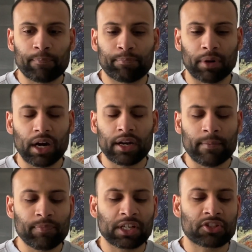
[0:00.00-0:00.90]

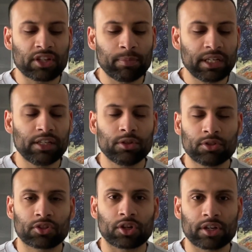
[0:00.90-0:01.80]
But as somebody who's
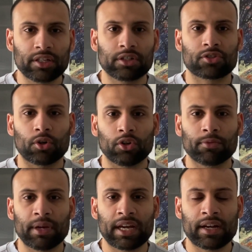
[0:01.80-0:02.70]
30 years old,
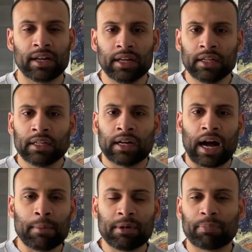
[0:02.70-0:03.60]
man,
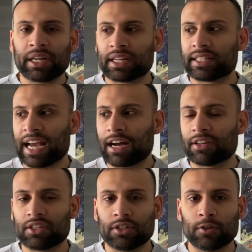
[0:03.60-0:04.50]
I'm going to break it down to
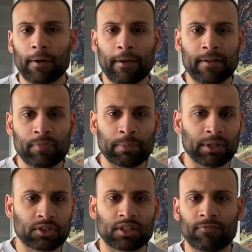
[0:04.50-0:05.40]
you in the
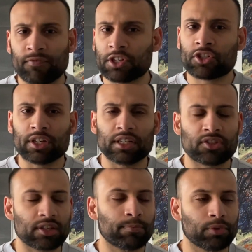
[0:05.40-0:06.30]
most efficient and
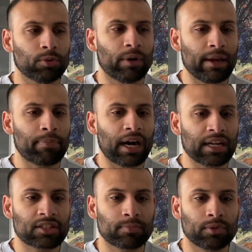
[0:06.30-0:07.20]
simple way
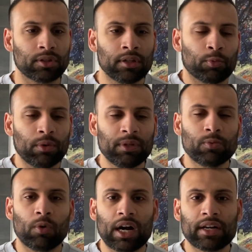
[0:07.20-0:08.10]
possible. Women
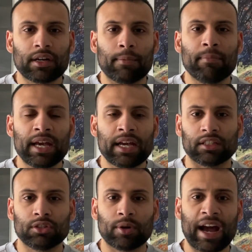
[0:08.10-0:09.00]
want a man
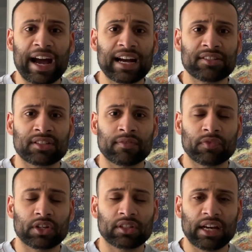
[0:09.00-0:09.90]
who has
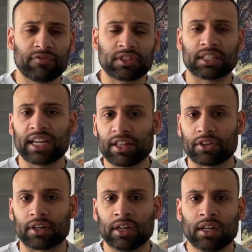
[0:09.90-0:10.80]
their life
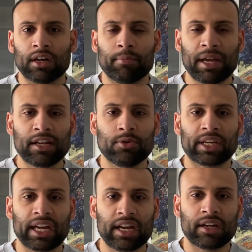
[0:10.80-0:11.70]
together, a man who
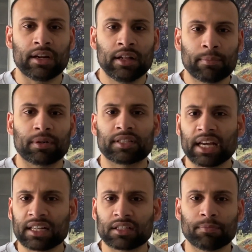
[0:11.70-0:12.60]
can
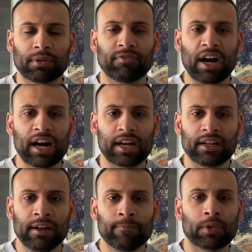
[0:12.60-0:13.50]
protect and provide,
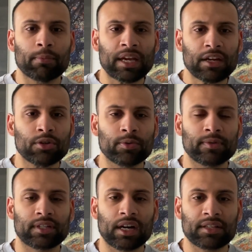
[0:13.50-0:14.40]
a man who
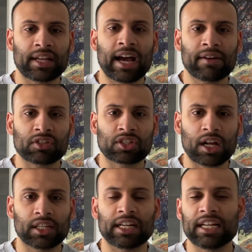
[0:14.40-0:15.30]
does have a
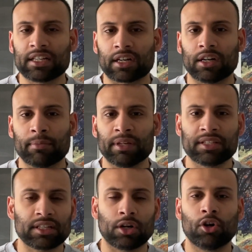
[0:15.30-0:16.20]
solid income,
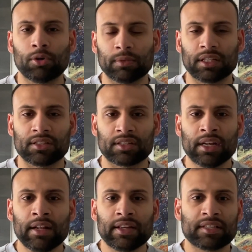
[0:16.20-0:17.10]
isn't homeless,
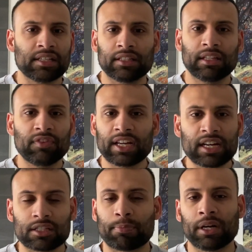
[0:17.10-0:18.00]
isn't living at
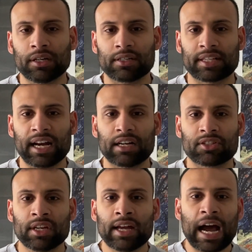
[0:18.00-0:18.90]
his parents' house,
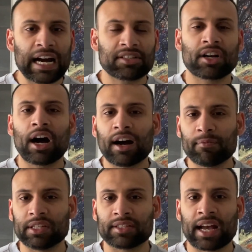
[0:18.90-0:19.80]
has
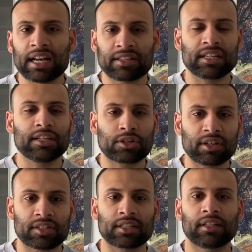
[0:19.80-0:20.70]
hobbies, has an
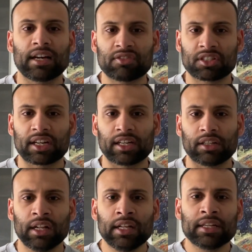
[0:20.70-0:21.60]
interesting
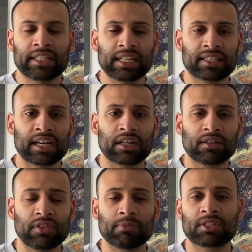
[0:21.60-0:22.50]
lifestyle, takes care
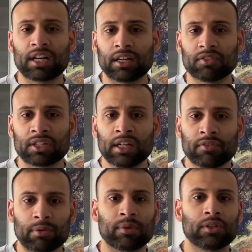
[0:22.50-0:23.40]
of themselves
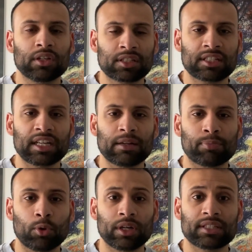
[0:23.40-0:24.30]
from a look
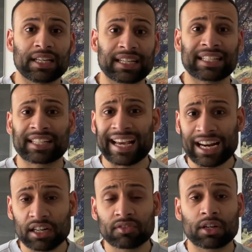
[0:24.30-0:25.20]
standpoint, takes
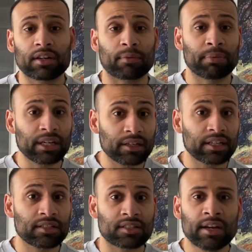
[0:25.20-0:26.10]
care of their
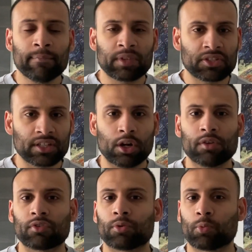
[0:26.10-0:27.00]
appearance, isn't
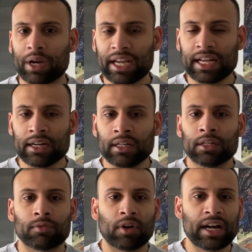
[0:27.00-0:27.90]
overweight,
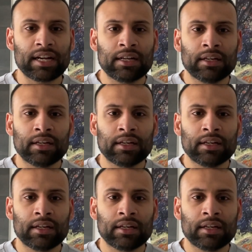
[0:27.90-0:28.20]
right?